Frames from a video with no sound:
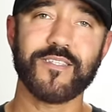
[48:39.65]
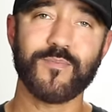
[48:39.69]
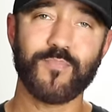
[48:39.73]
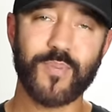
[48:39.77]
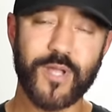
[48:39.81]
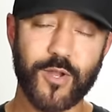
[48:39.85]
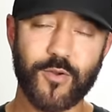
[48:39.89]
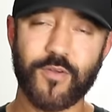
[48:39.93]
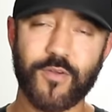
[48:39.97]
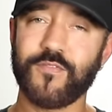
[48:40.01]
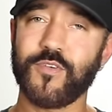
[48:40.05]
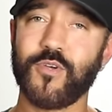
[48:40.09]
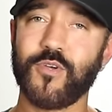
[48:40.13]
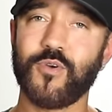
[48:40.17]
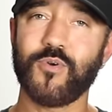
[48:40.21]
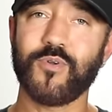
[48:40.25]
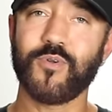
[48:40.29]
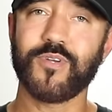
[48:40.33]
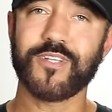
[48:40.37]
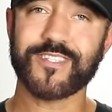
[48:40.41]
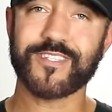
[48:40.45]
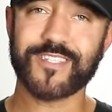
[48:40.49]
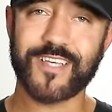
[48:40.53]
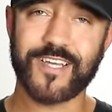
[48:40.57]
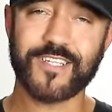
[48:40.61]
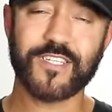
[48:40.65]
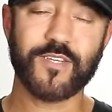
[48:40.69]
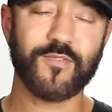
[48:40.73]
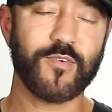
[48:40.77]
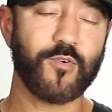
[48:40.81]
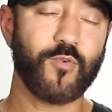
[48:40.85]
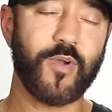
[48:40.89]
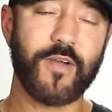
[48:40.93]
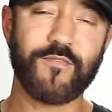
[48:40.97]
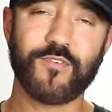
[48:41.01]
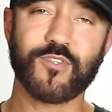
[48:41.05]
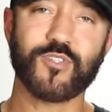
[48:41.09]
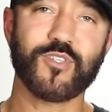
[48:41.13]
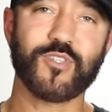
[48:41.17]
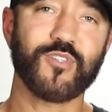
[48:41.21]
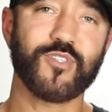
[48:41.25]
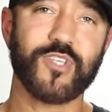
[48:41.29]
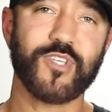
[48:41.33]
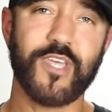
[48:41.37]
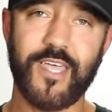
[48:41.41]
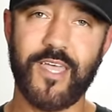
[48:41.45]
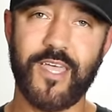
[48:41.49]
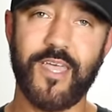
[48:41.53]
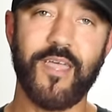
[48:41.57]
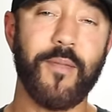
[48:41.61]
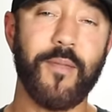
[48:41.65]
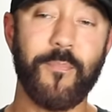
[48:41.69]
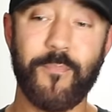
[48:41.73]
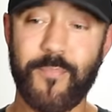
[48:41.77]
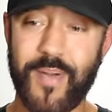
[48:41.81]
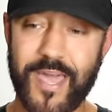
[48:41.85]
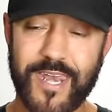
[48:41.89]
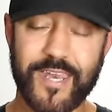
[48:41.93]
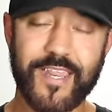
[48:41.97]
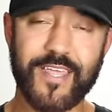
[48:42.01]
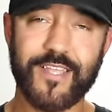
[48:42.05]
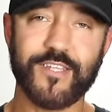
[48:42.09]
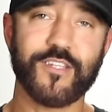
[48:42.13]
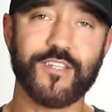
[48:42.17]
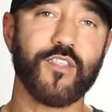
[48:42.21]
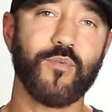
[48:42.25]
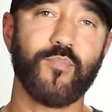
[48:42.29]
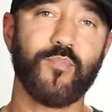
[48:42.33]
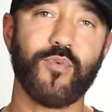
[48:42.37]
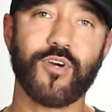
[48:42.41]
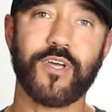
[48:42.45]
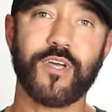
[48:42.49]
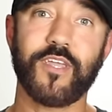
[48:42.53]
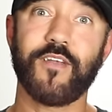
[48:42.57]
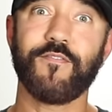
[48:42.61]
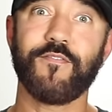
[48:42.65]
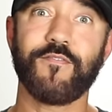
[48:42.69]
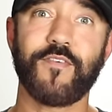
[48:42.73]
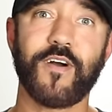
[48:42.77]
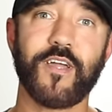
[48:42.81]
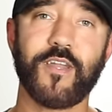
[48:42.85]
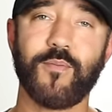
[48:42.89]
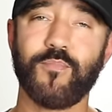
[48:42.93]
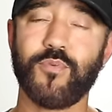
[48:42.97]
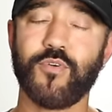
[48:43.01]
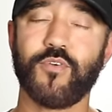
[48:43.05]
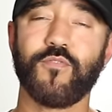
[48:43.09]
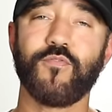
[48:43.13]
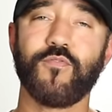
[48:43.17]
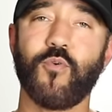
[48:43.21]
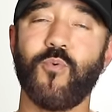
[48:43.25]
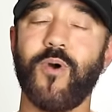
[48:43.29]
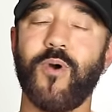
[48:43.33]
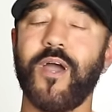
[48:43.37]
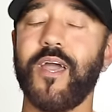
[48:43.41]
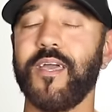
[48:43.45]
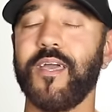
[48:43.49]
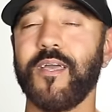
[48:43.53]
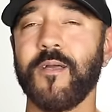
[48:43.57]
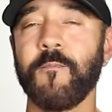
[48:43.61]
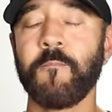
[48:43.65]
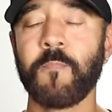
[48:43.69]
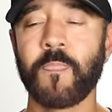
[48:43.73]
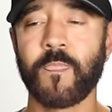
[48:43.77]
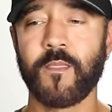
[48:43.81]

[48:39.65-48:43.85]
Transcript: peer reviewed scientific references embedded into the book in a fun and beautiful way.